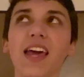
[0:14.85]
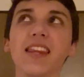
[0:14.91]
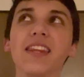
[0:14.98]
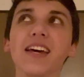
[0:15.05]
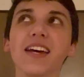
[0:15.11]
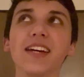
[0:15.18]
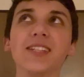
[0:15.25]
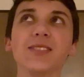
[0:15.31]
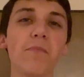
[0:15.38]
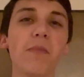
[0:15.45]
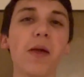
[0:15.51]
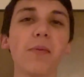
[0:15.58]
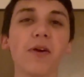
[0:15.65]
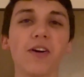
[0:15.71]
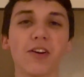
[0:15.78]
and then
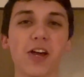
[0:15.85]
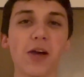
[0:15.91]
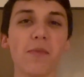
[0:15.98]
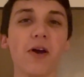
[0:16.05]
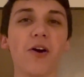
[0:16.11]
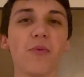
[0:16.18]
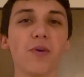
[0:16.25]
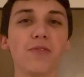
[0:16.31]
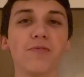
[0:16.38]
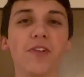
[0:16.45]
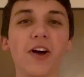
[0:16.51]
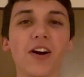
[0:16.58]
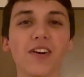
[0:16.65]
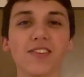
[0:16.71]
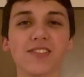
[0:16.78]
maybe I'll come out with
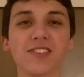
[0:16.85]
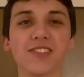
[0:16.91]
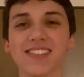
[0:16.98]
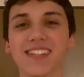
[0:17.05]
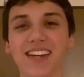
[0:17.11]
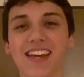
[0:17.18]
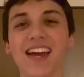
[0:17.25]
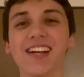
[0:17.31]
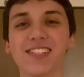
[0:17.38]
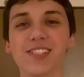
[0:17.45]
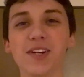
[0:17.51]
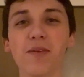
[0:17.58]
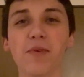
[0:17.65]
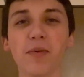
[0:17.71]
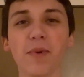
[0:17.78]
vlogs to catch
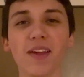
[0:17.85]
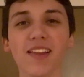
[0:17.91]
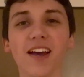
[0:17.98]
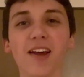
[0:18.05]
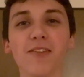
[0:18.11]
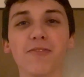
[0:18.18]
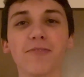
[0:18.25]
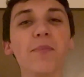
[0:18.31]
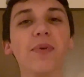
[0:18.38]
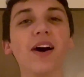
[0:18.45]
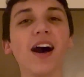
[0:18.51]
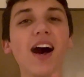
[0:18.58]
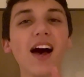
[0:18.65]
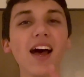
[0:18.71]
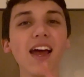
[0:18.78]
you up on my life.
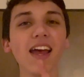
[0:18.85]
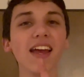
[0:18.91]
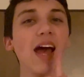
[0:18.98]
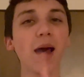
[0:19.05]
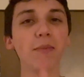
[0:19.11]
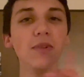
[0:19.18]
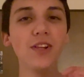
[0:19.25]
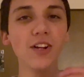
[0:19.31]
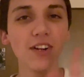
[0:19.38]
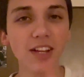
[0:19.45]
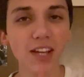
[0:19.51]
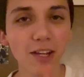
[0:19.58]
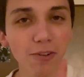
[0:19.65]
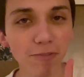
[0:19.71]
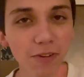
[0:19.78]
But I am
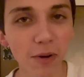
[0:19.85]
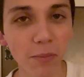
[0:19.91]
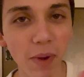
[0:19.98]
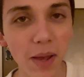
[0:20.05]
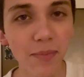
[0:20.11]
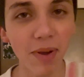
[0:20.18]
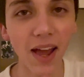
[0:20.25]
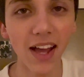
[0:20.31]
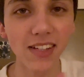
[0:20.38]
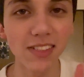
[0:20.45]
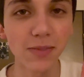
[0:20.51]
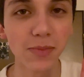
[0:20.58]
learning from my past